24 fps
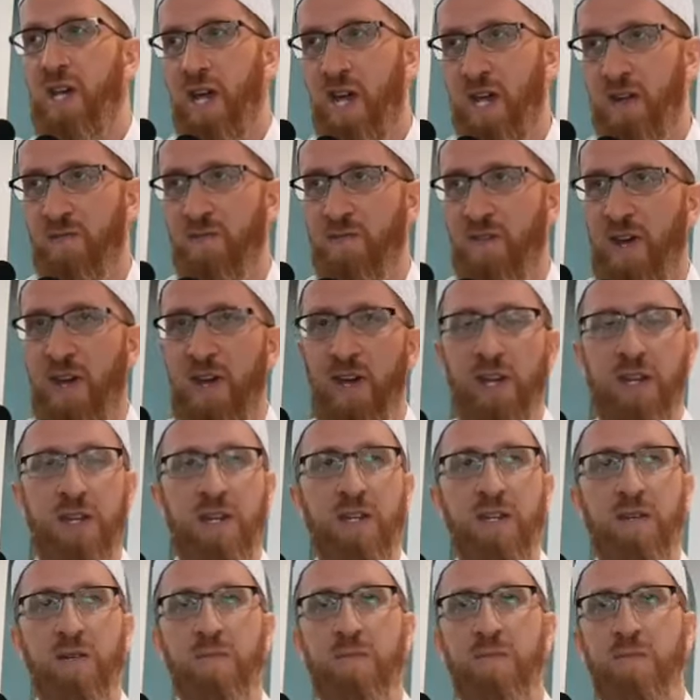and
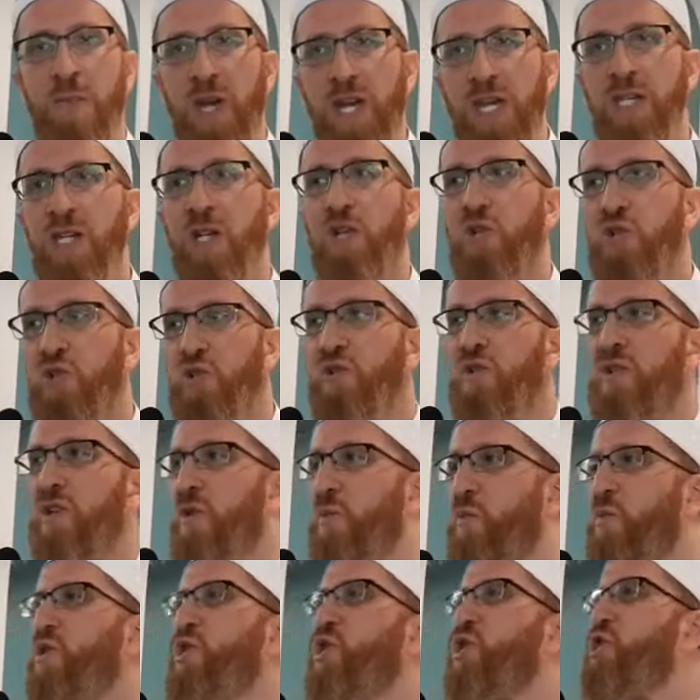then making sure
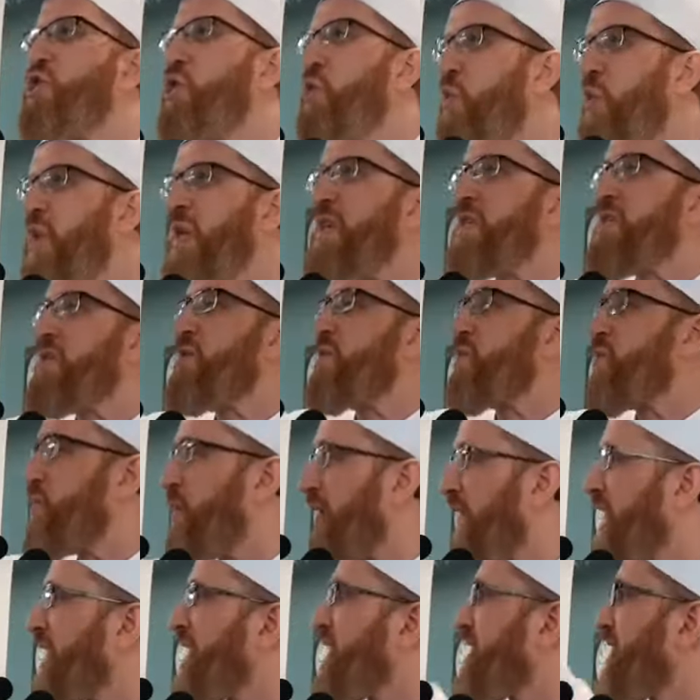that we're doing the
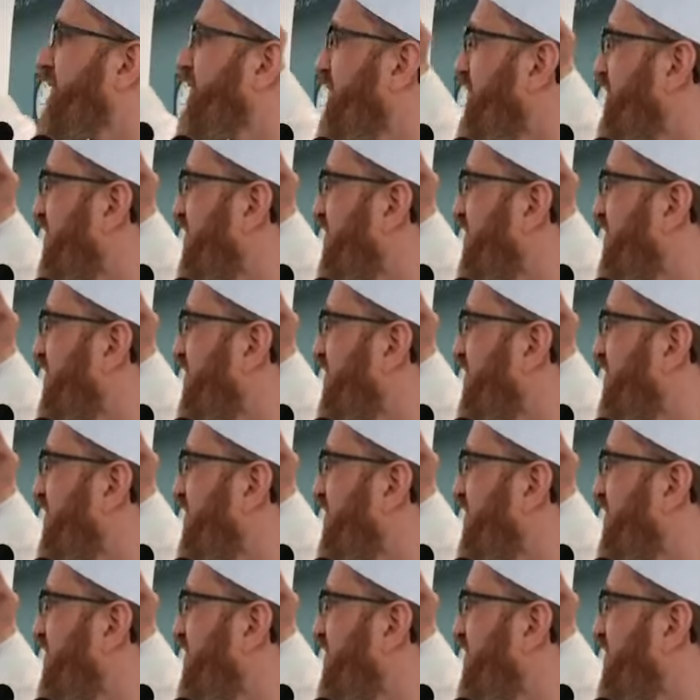right